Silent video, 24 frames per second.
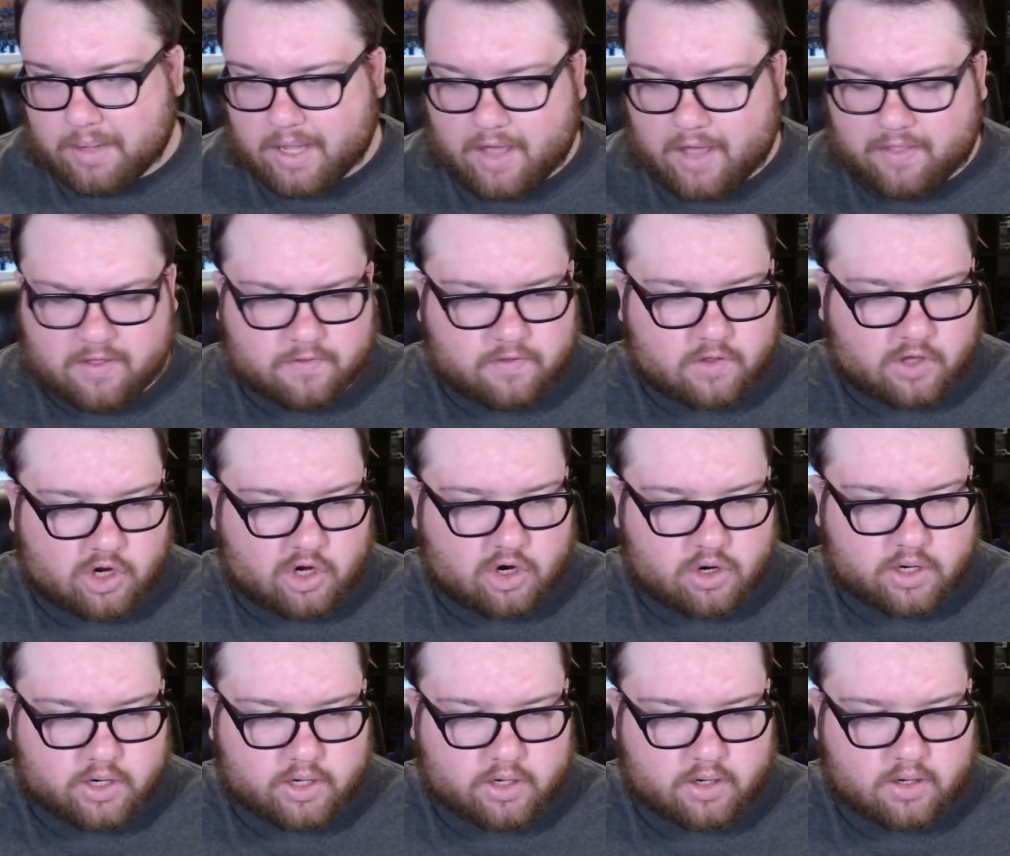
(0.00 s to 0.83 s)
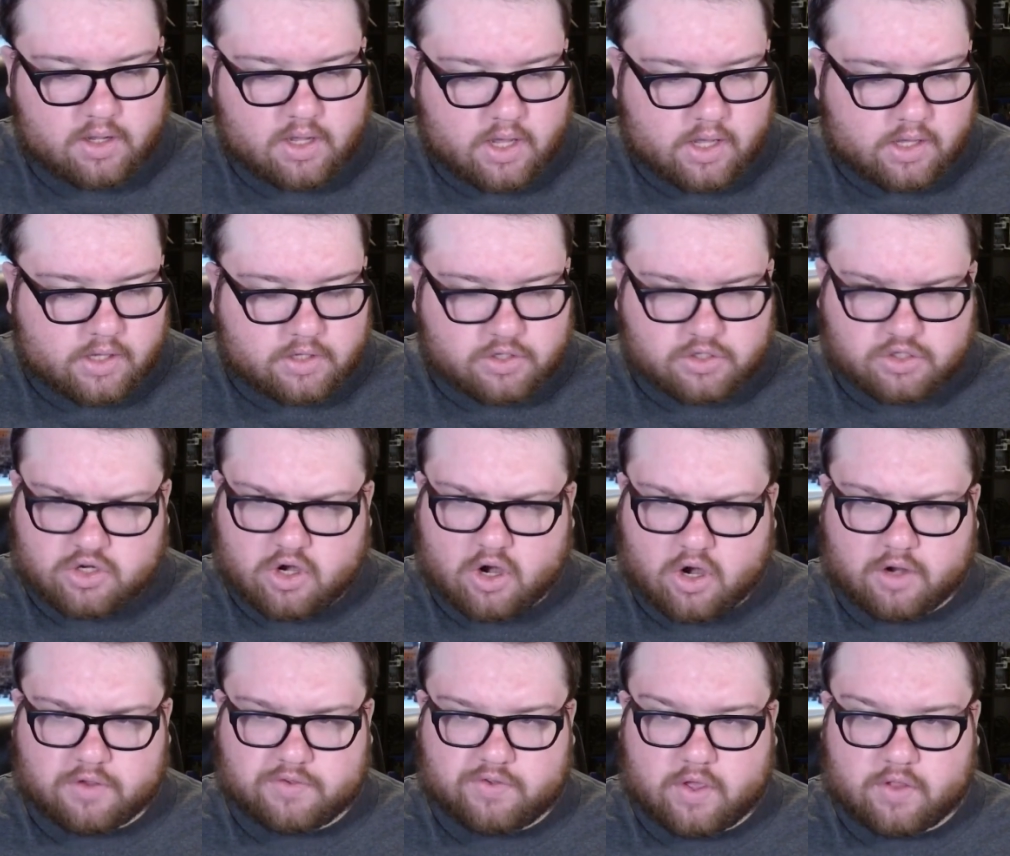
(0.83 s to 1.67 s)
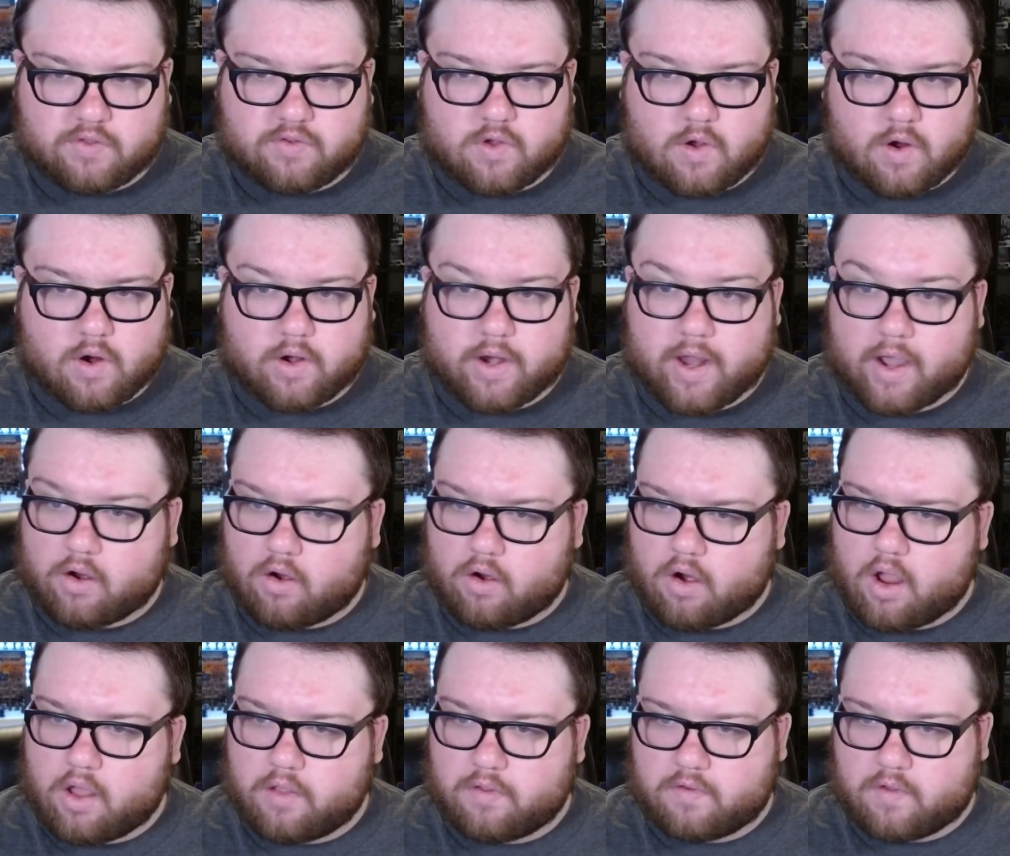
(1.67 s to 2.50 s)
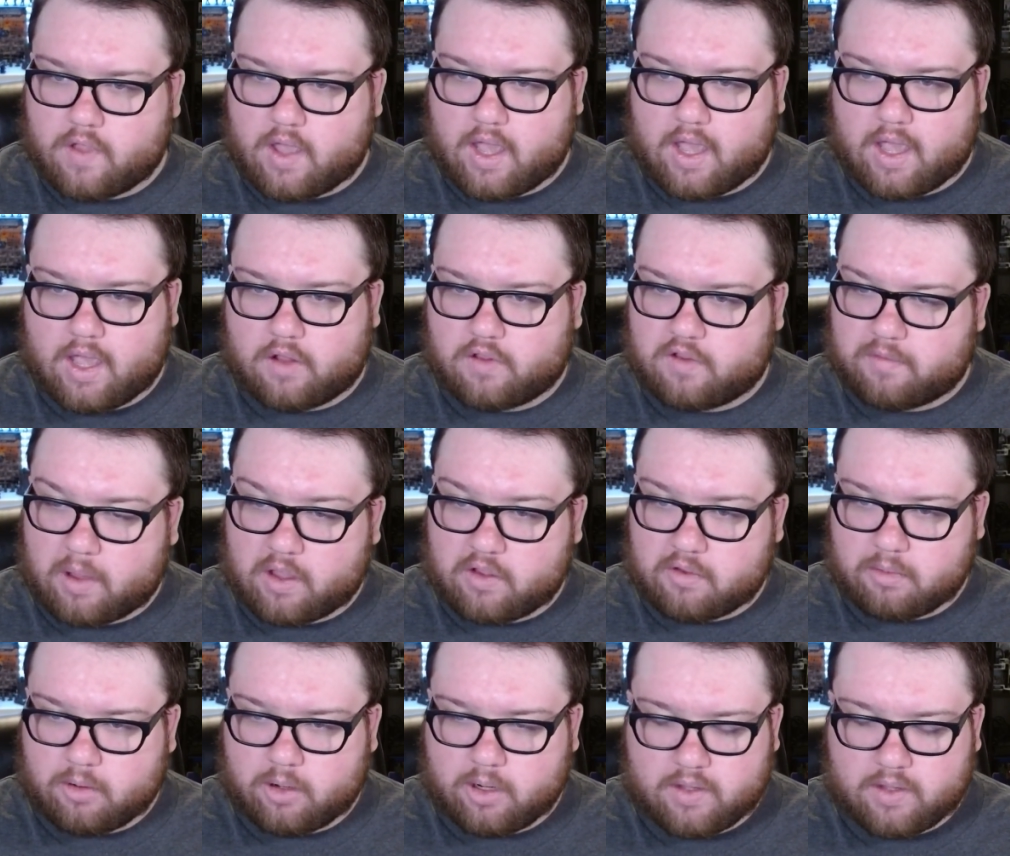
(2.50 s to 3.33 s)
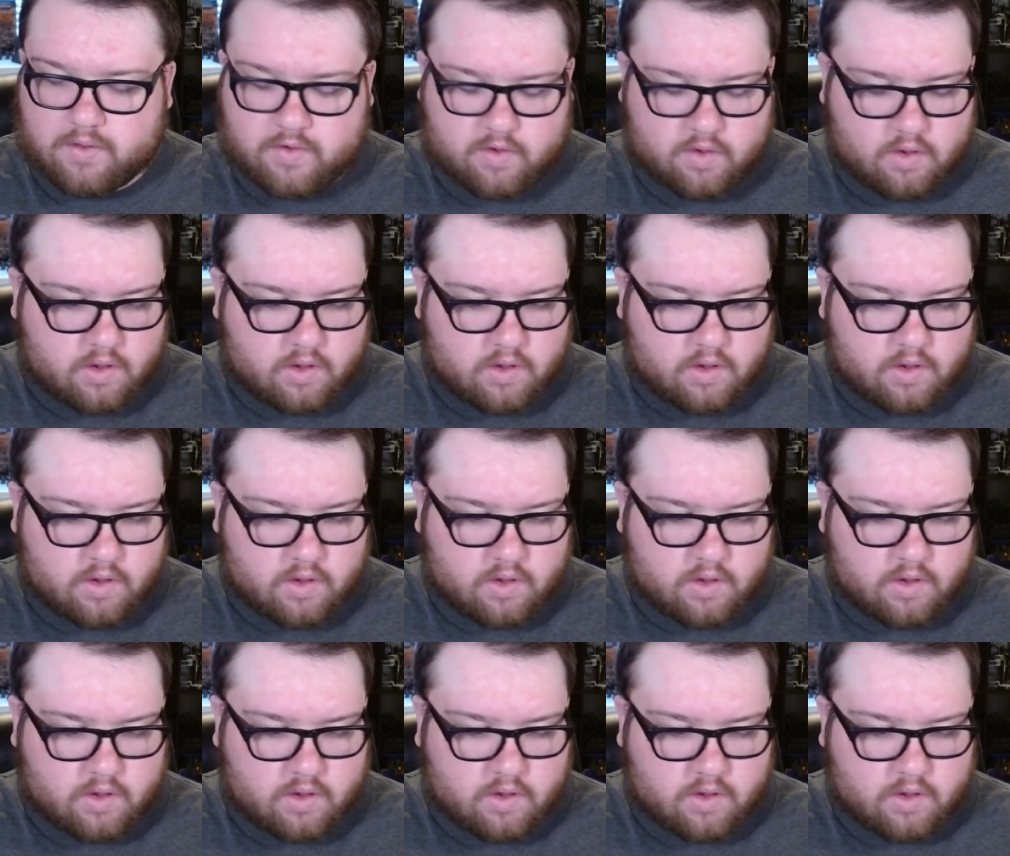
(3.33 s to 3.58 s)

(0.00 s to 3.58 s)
I think the current starter sets are Necrons and Space Marines,